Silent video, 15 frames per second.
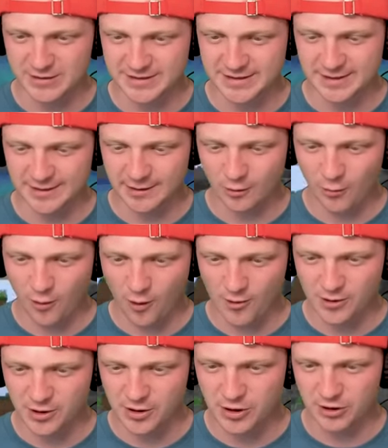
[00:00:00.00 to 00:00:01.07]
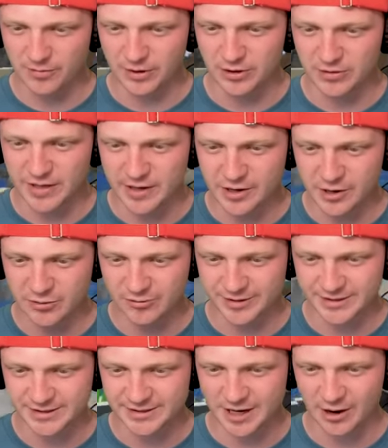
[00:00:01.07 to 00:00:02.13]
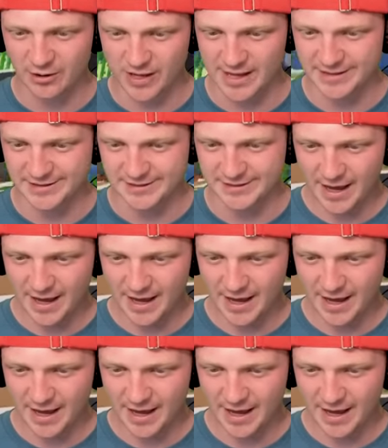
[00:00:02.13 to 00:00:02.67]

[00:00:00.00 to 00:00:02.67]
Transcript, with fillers: This is a little hard to do, but you need to do it with staircases.